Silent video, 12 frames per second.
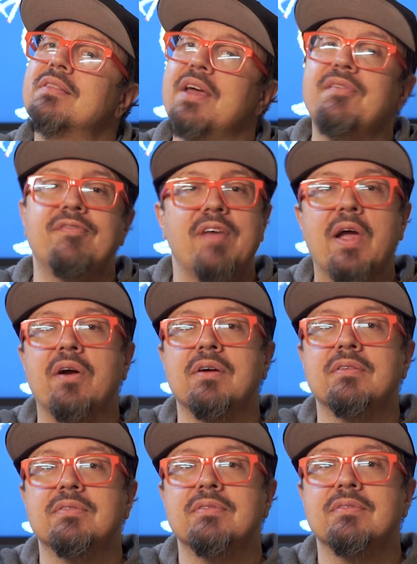they
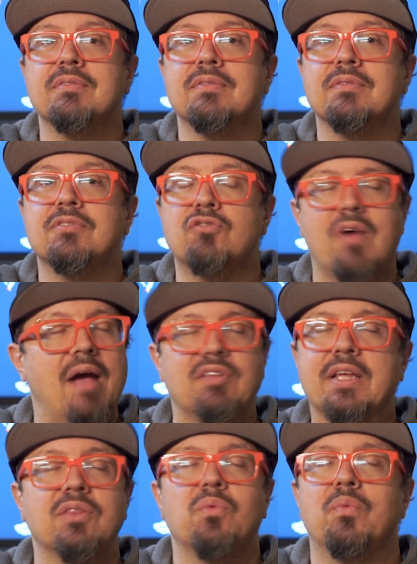fare
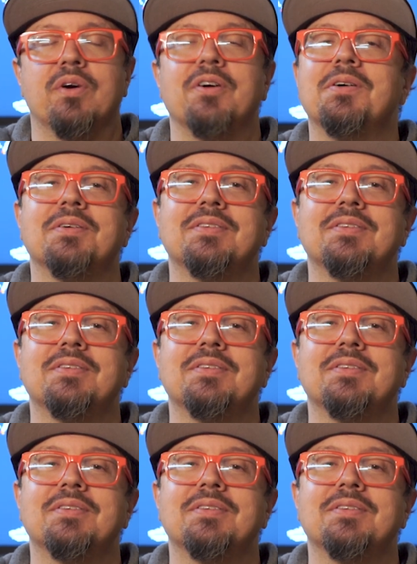traveling the world.